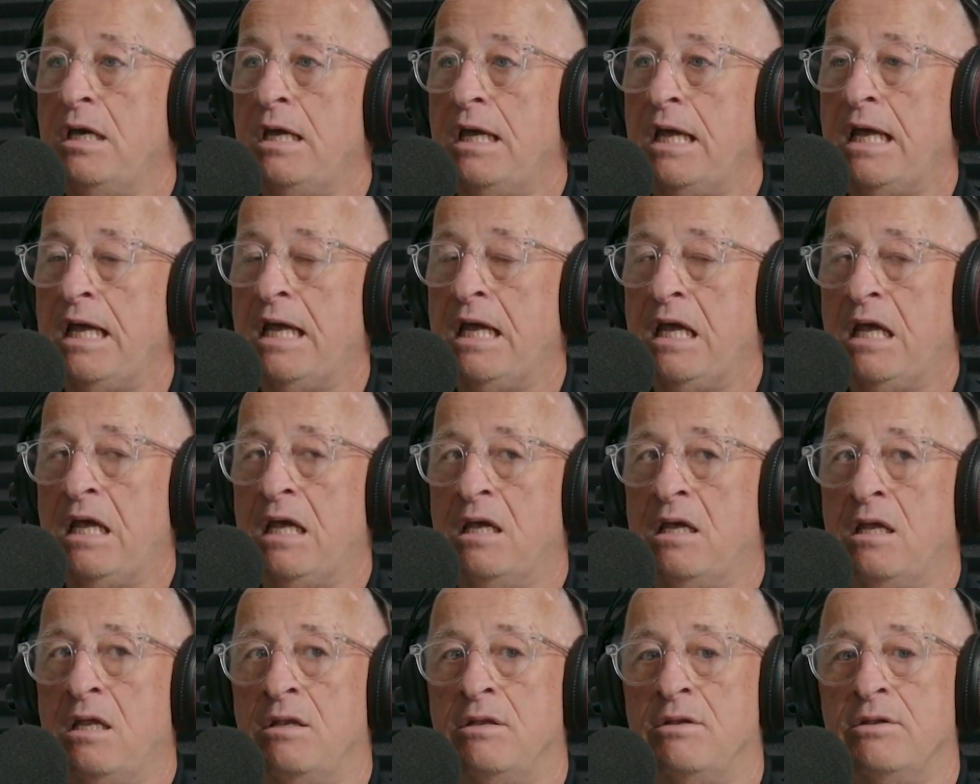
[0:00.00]

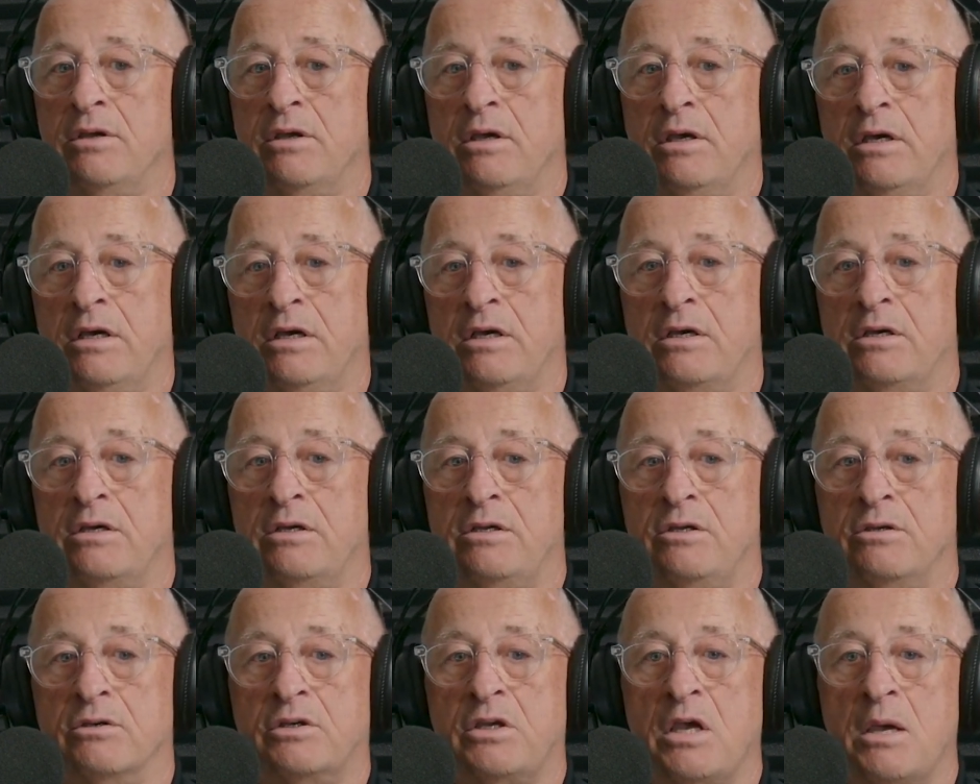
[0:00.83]
And
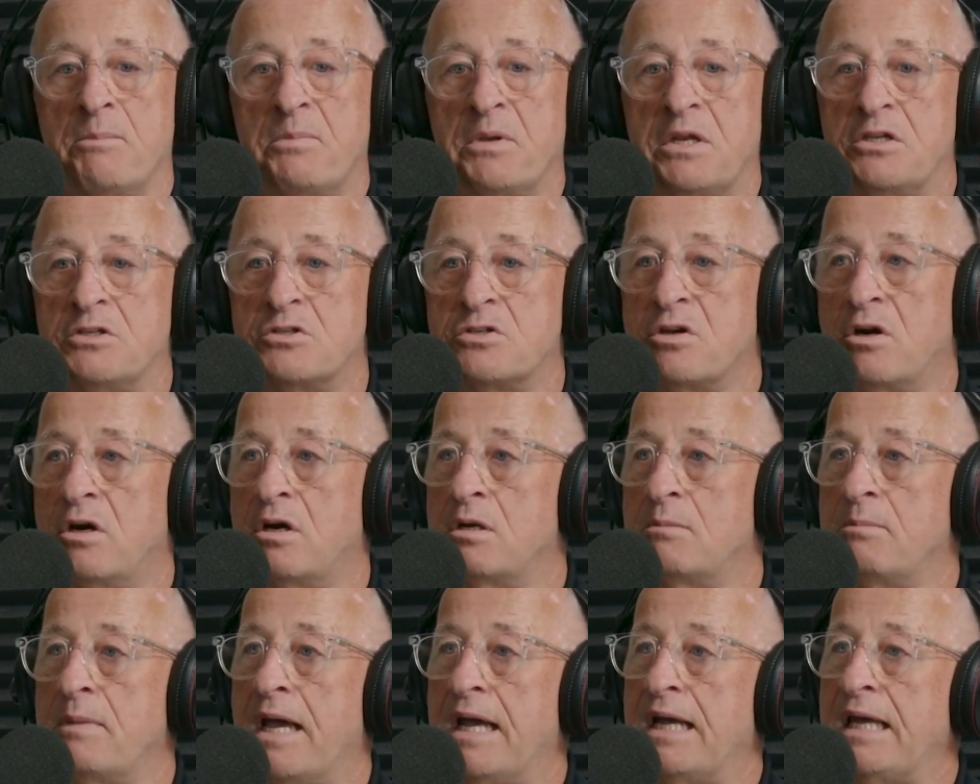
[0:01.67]
your company
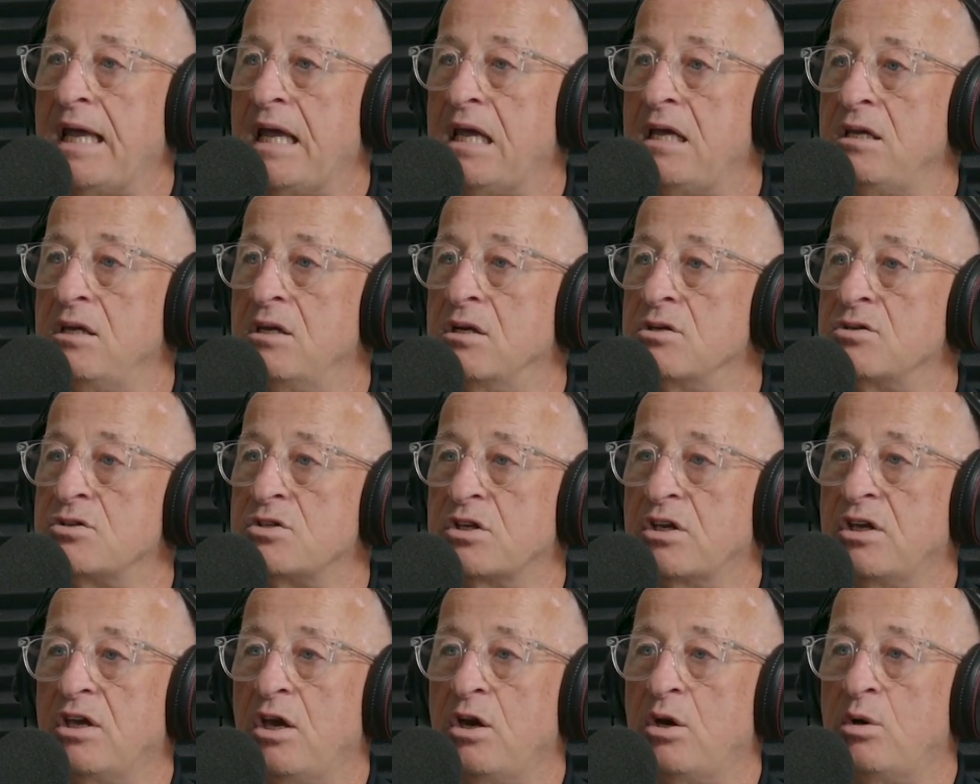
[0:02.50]
started back 8 years
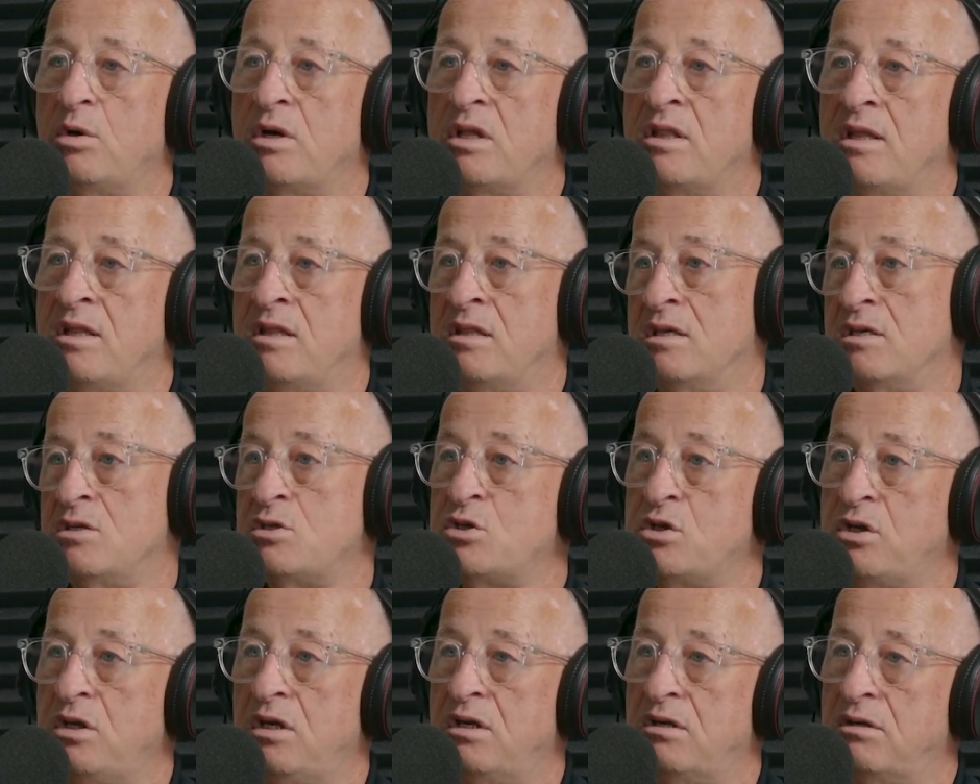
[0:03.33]
ago, and then
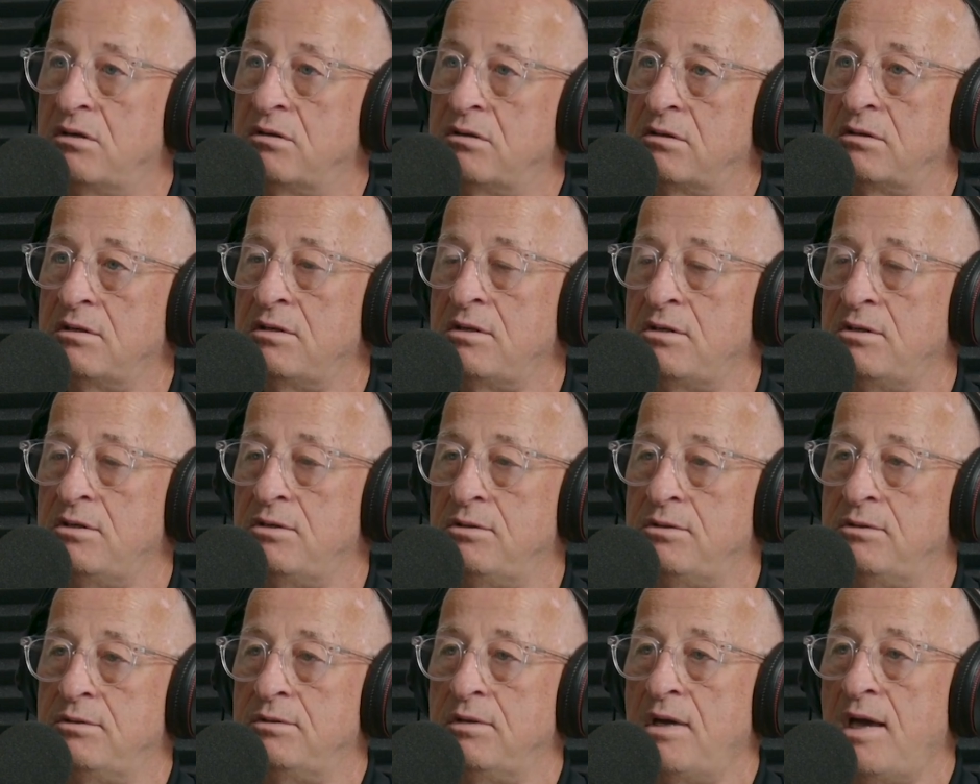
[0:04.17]
this year
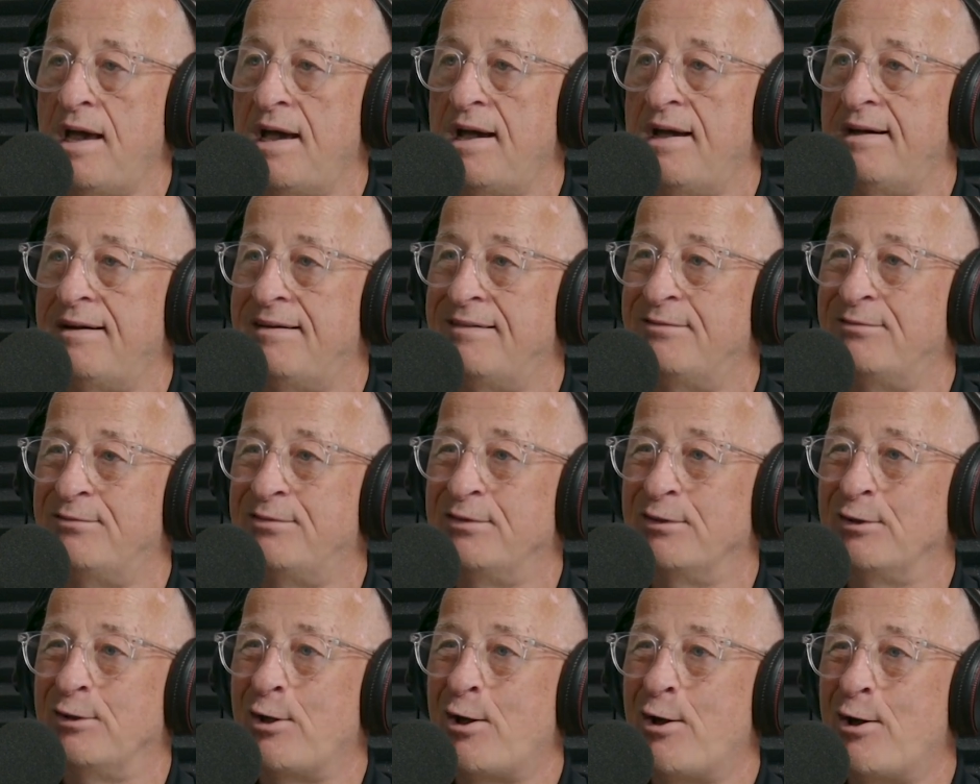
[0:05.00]
you have
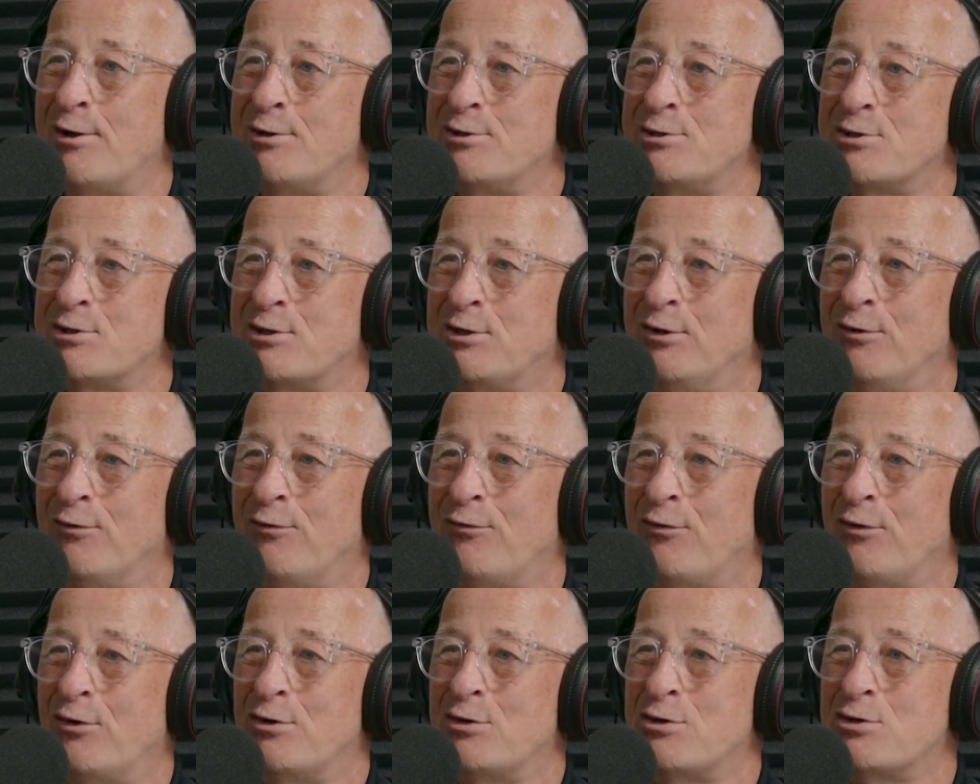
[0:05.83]
launched your
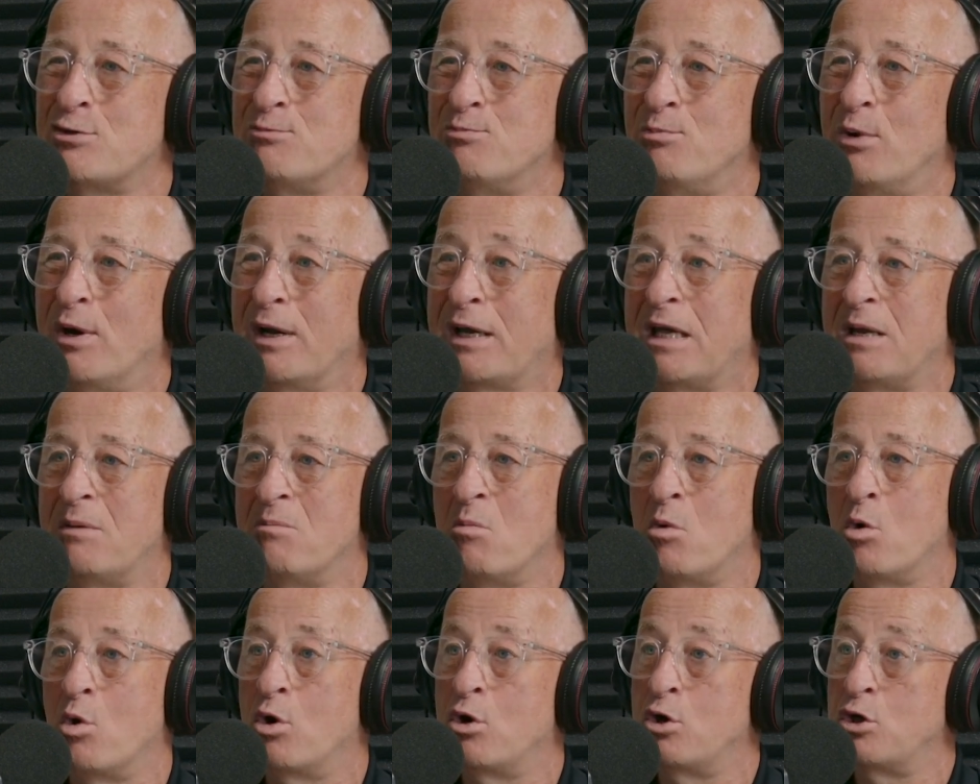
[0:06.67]
first brick and
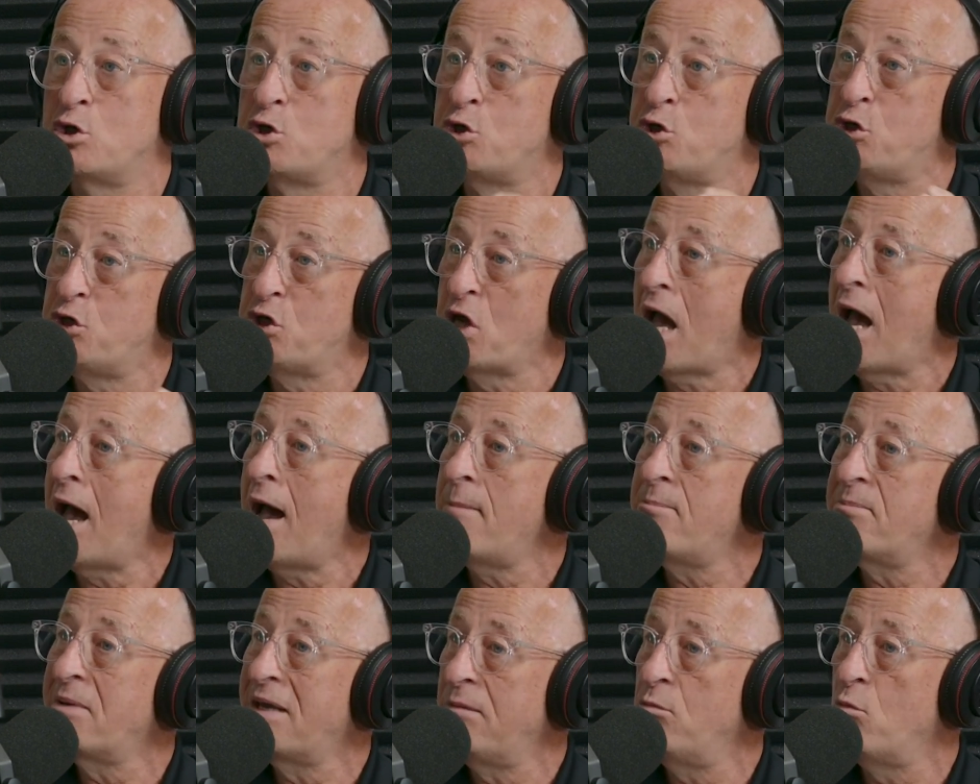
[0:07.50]
mortar
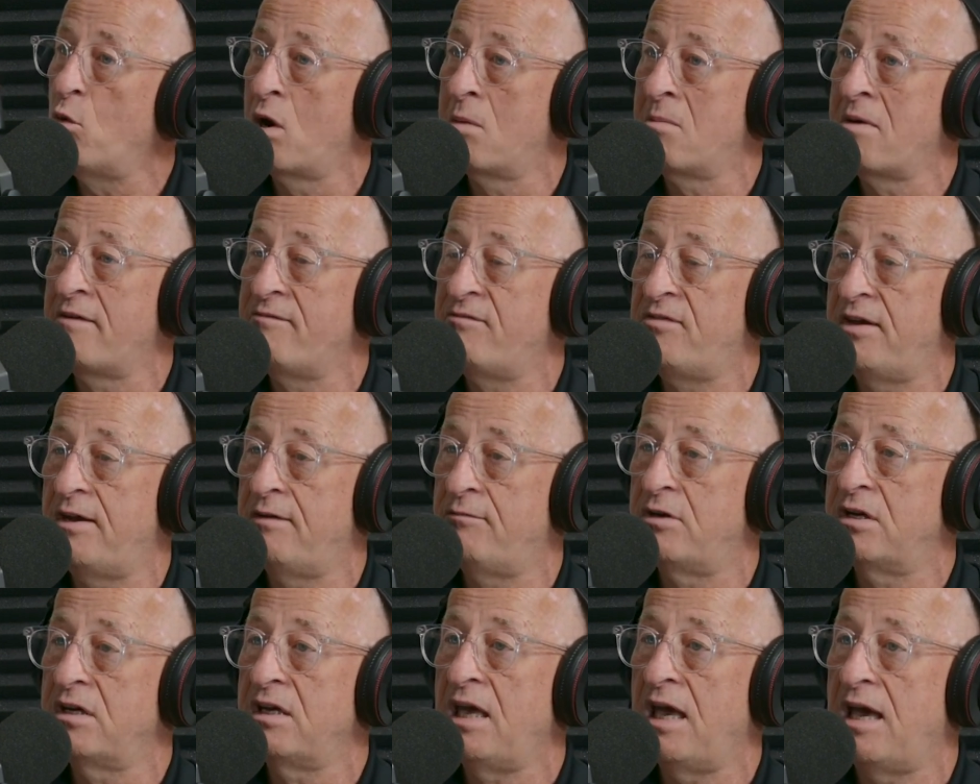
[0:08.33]
shop, one of my
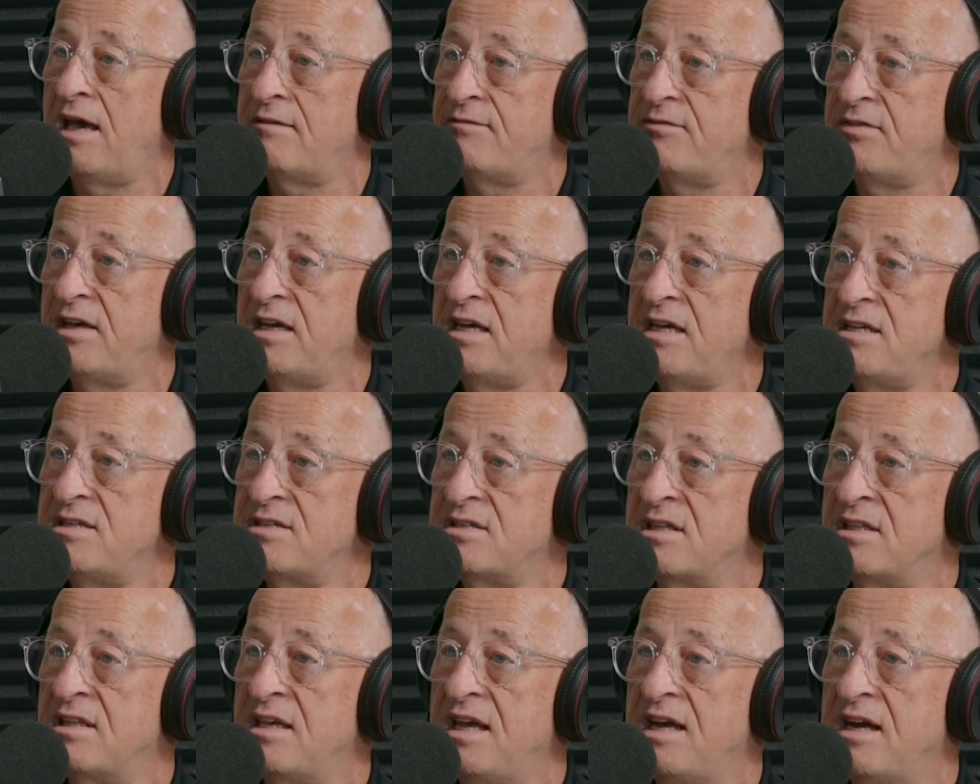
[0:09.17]
favorite cafes
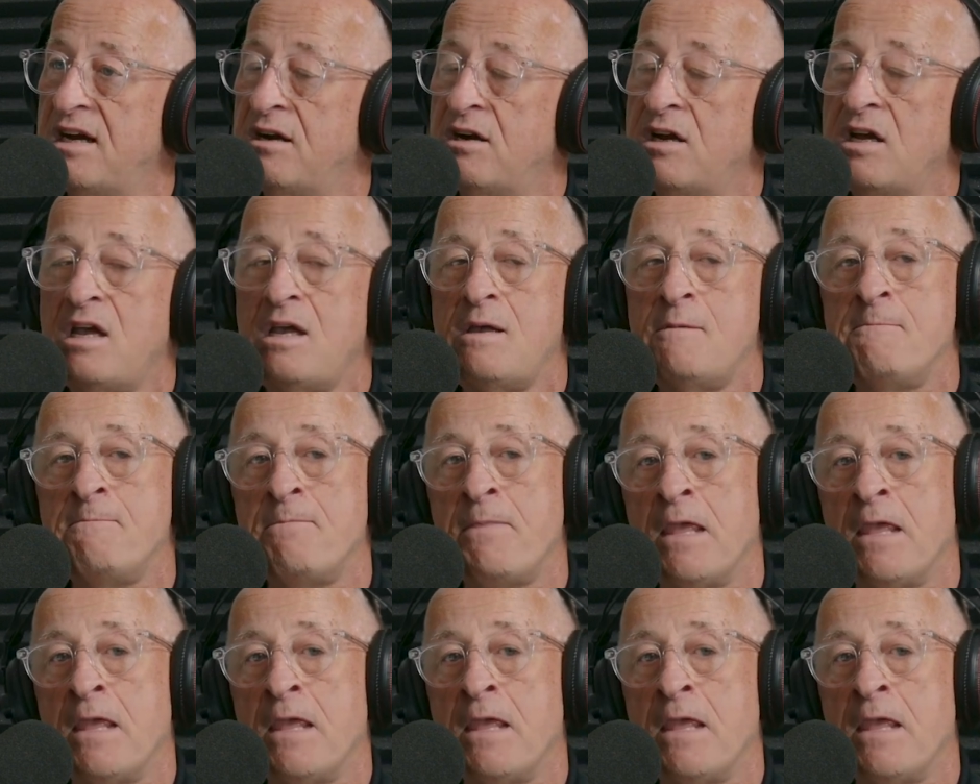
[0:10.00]
in the area.